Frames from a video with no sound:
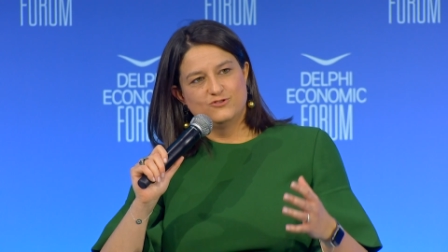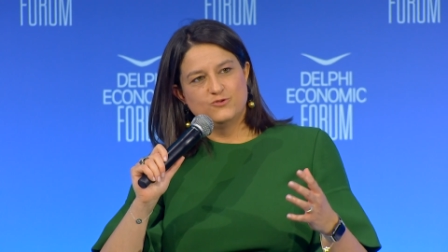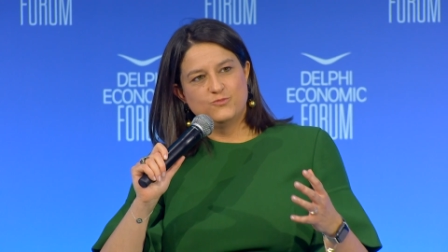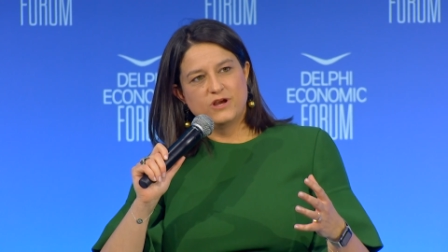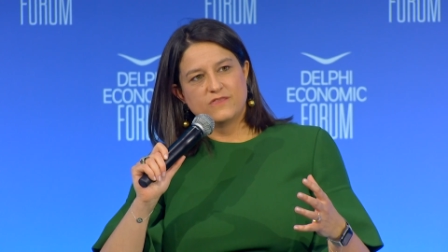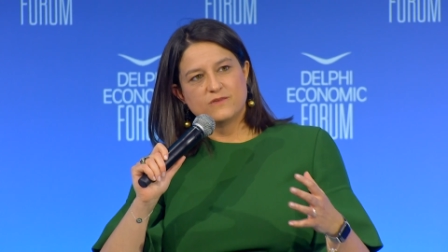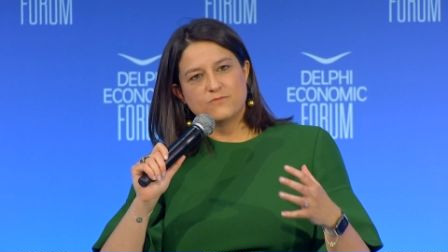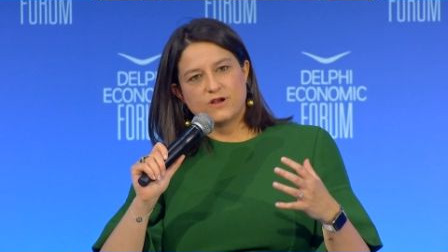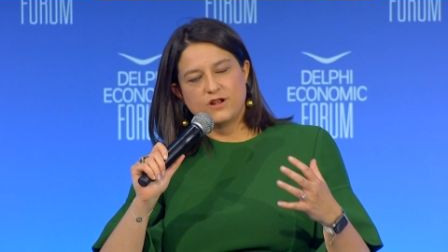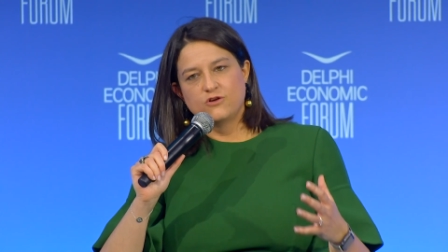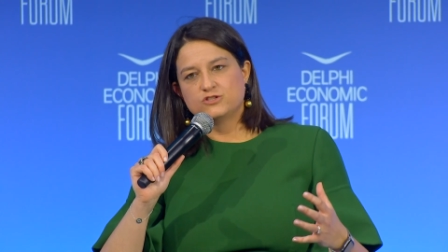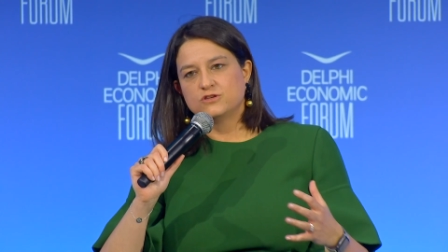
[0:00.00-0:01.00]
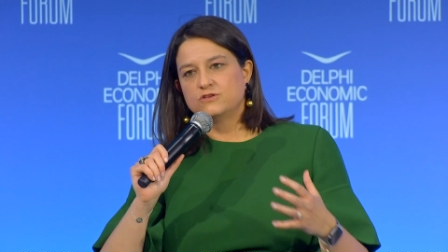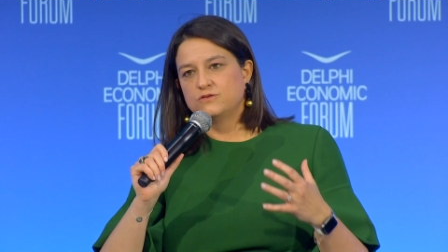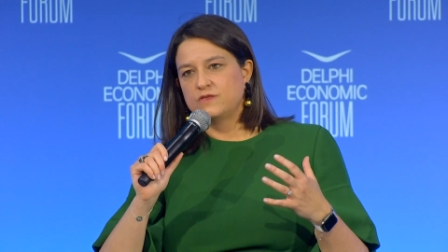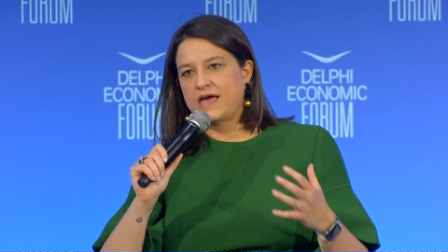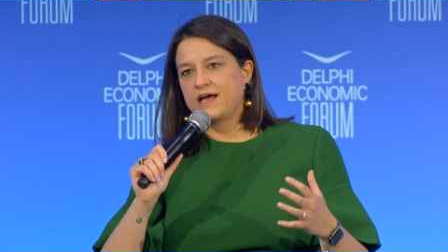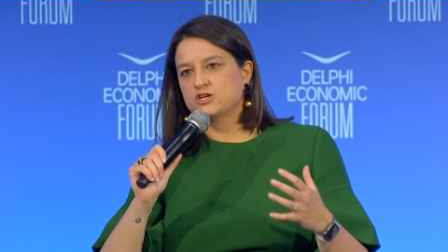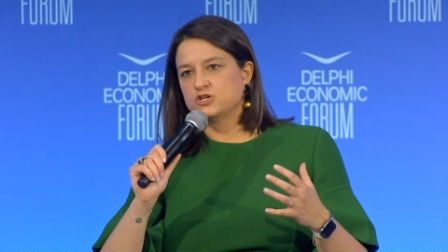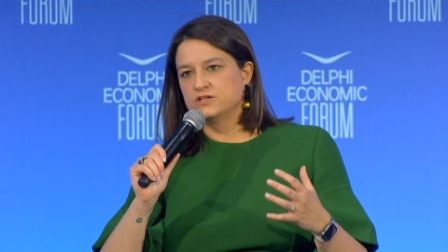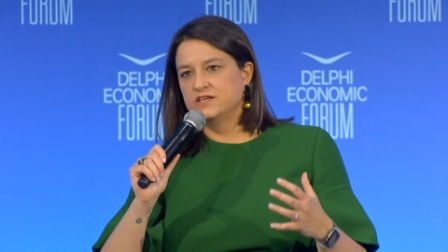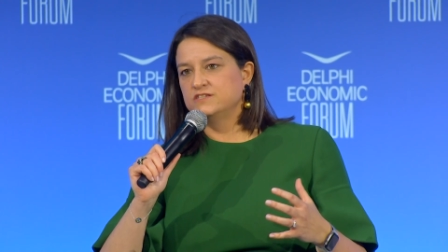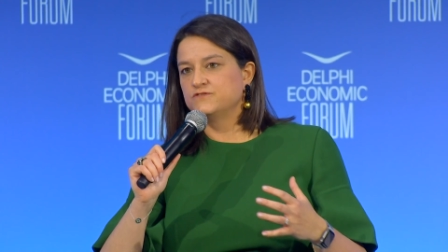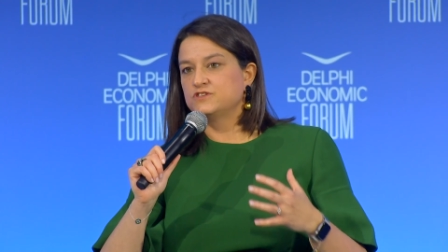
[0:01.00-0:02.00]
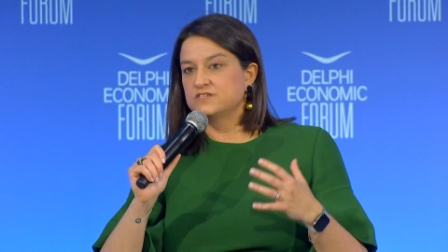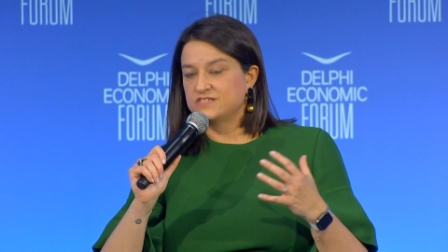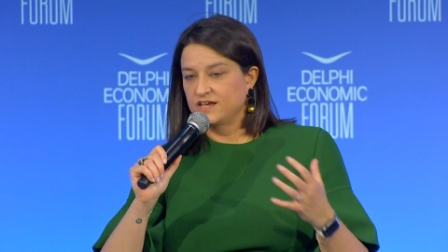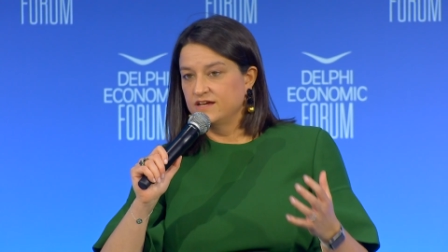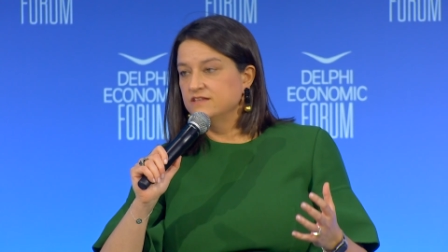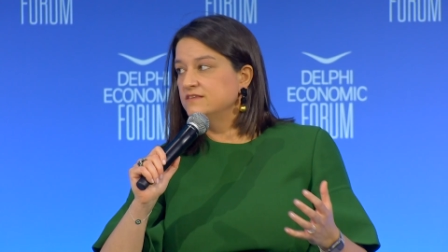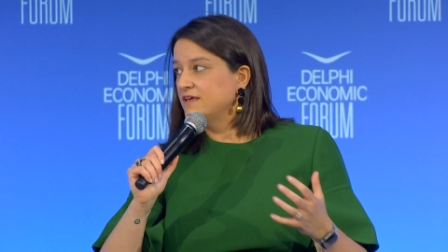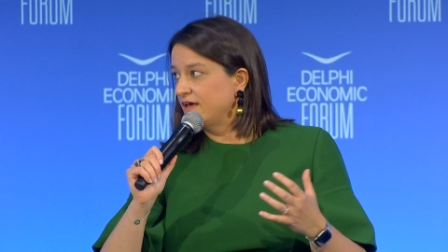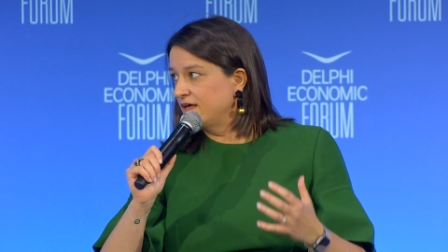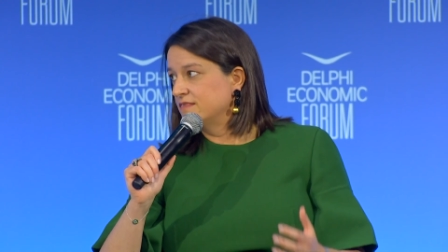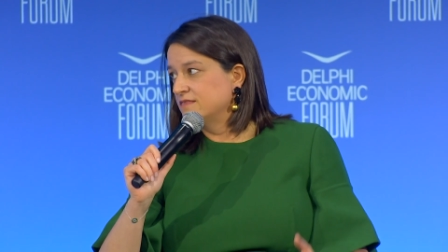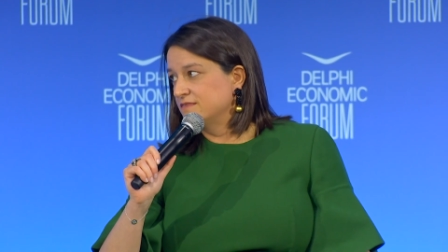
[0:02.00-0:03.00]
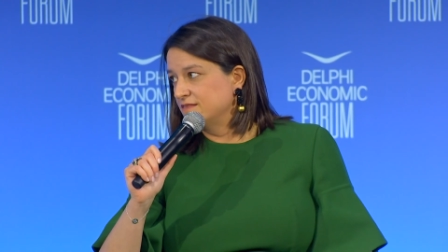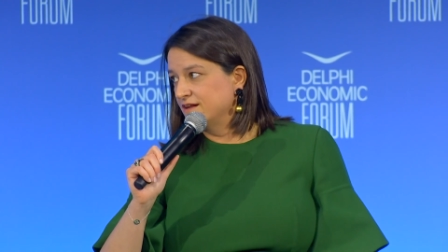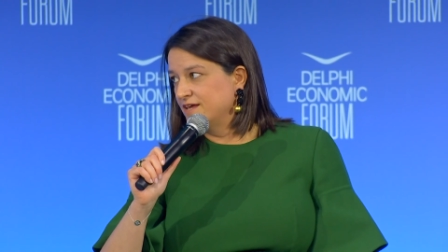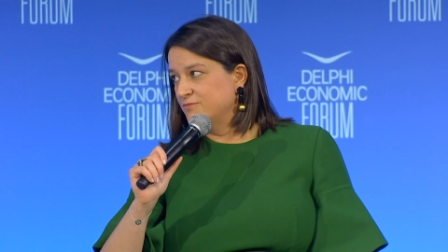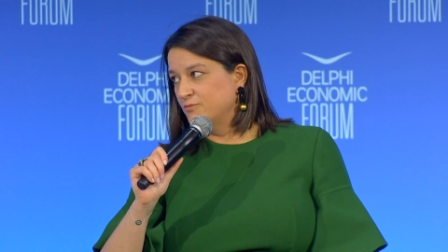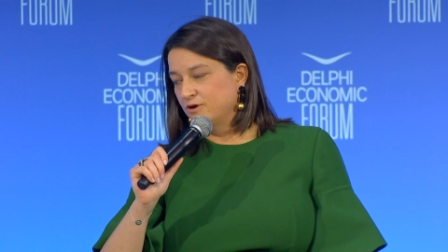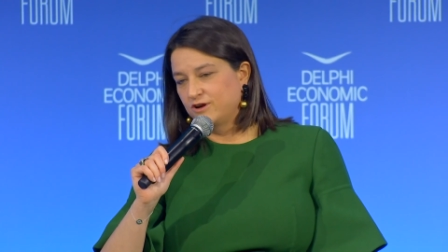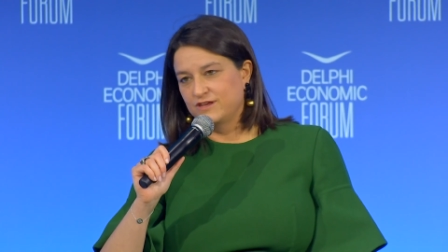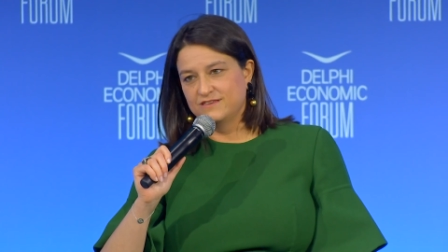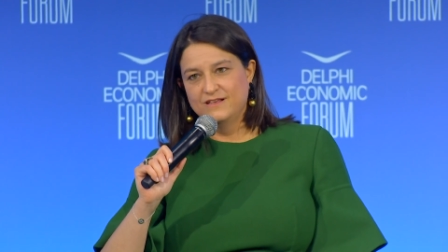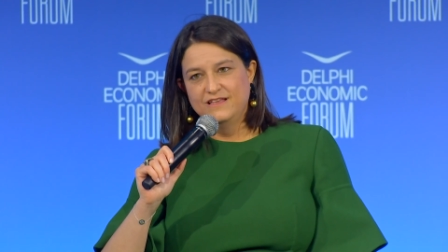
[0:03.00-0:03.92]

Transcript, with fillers: to bring them closer to the actual needs of society and the labor market.